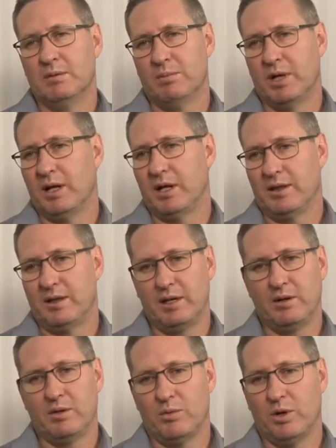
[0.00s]
But I
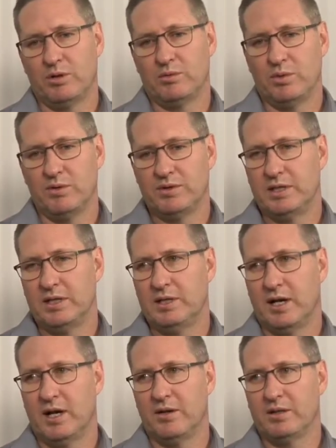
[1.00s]
think what we've seen
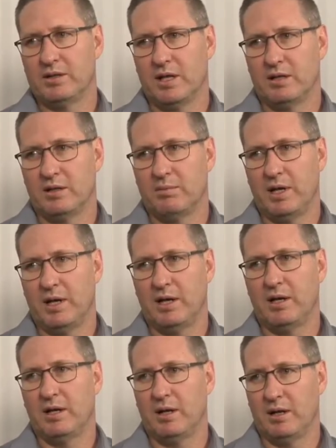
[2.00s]
now is that the
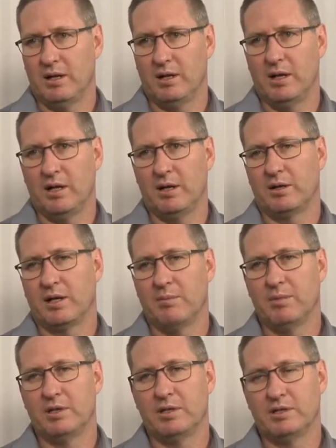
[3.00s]
plan uh,
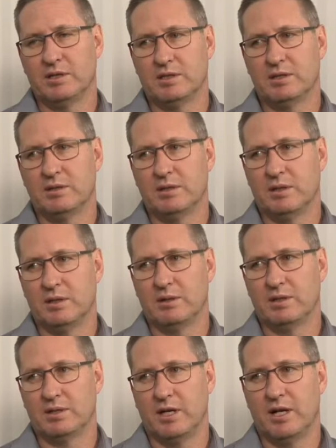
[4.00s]
government has just uh,
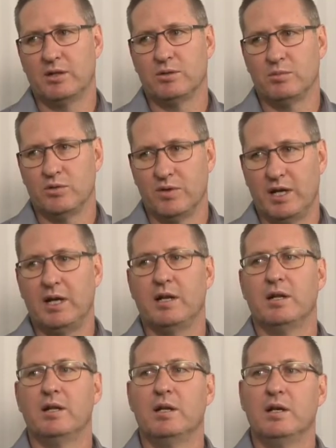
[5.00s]
decided to move
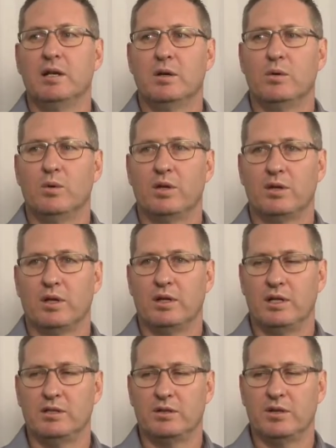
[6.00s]
ahead with
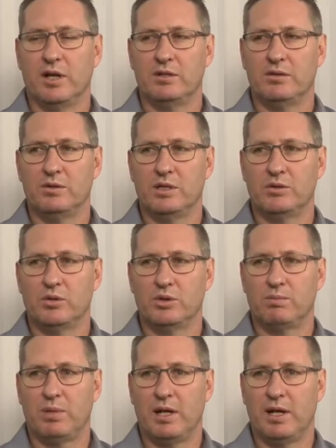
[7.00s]
an integrated
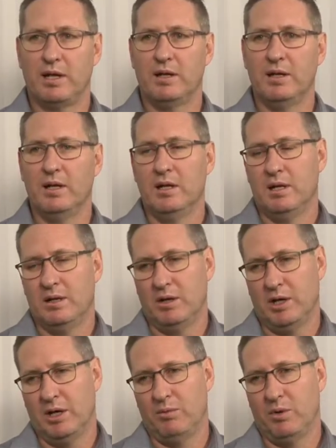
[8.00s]
resource plan
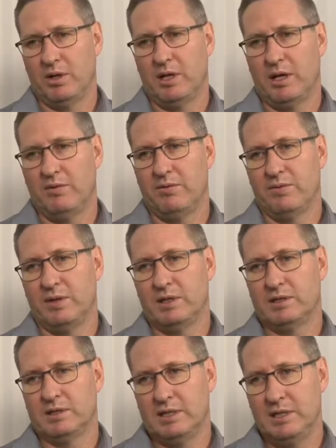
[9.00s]
and what they've,
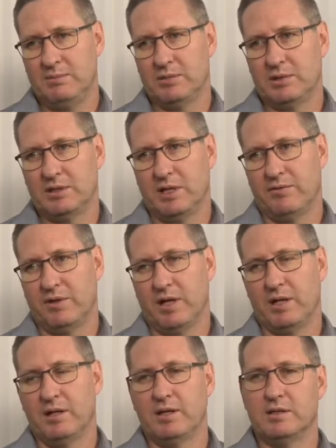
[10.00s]
it seems, have
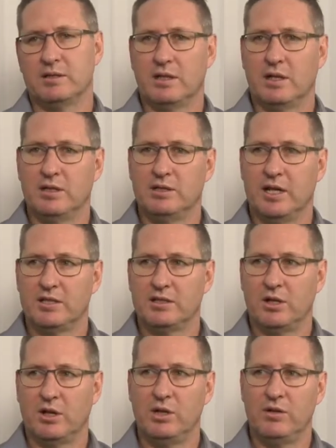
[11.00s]
done is
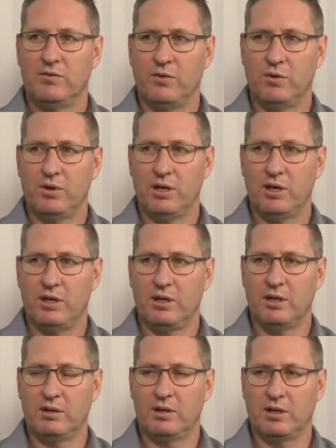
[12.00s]
adjust only for the,
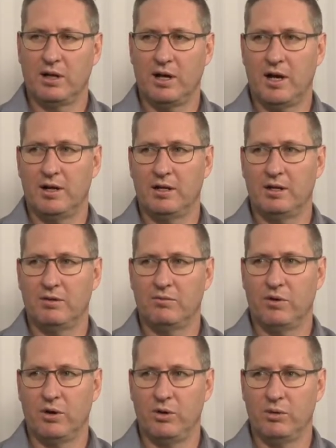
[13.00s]
the decline in
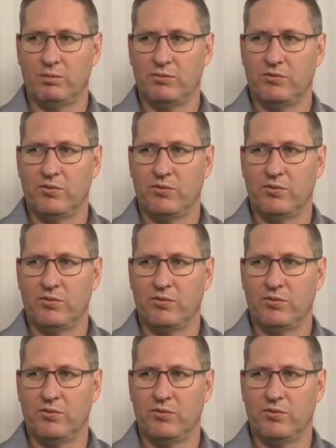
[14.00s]
volume